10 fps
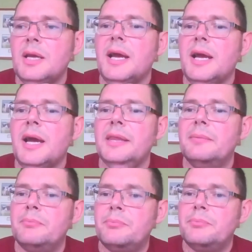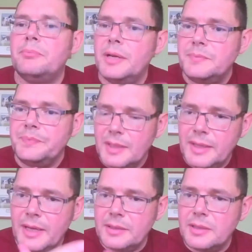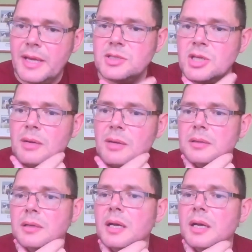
and then breed that top